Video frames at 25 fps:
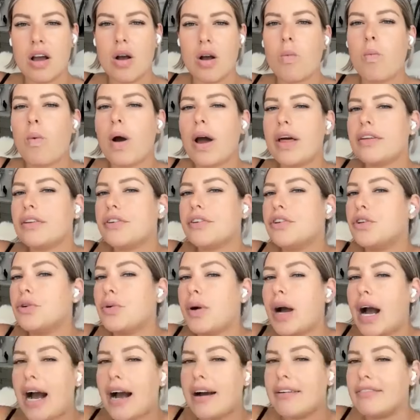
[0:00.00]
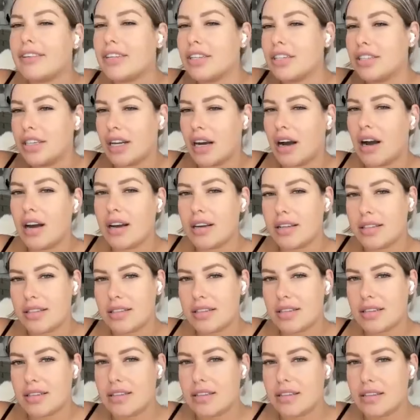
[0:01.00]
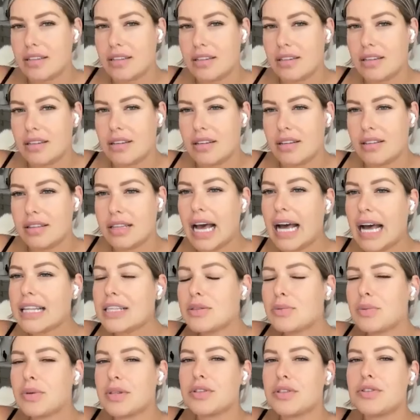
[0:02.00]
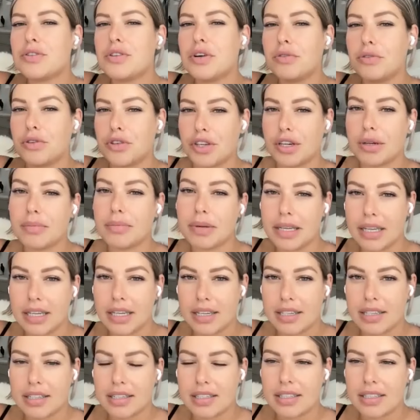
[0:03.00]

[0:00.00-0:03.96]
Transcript: whether you have it or not. That's what's so trippy.